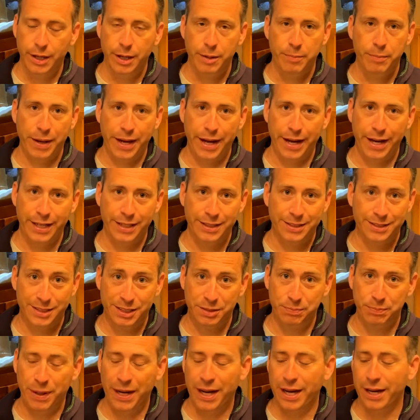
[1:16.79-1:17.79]
bad
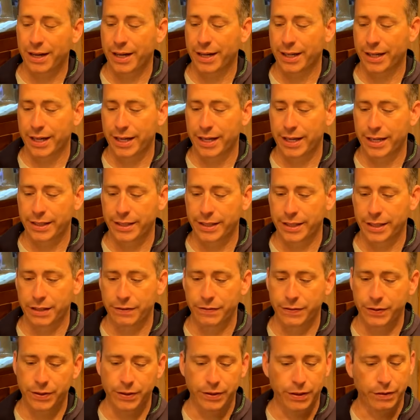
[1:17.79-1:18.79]
spot like I did if
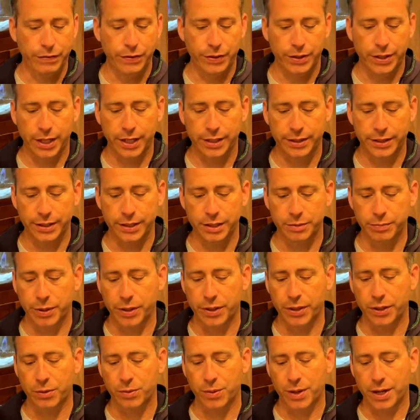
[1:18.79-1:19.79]
you cut these
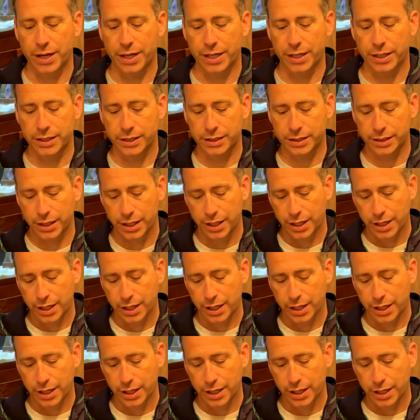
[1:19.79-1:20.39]
motor wires.